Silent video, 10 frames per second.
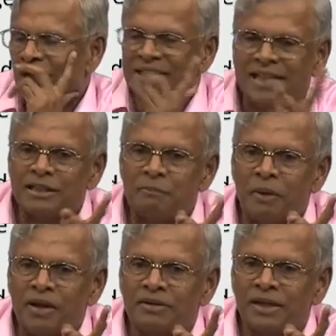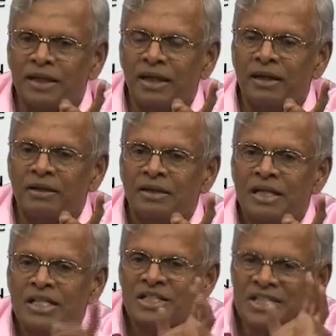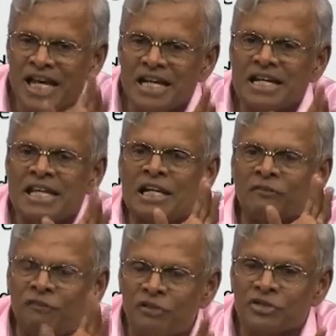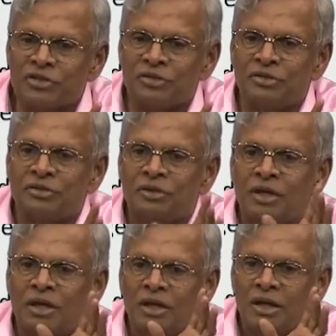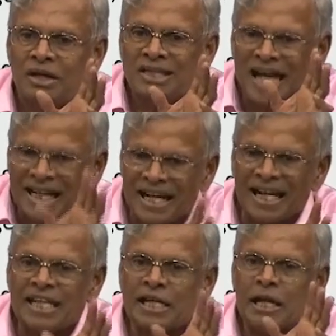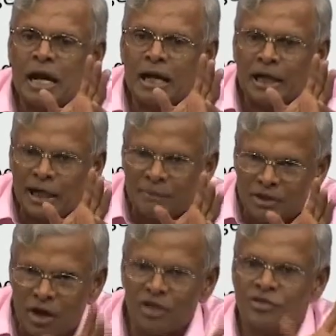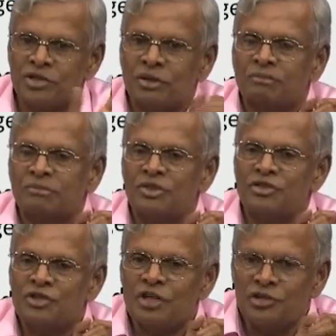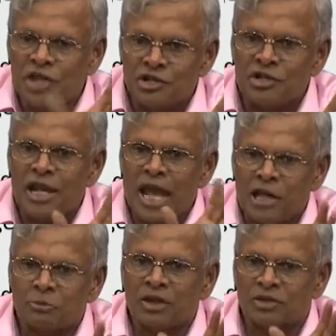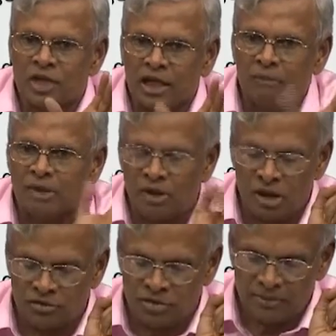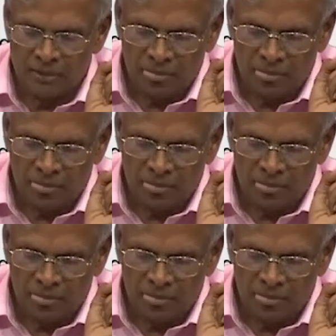and that is the important thing here. C&D refers to the underlying climatology, the stationary aspects of the climatology.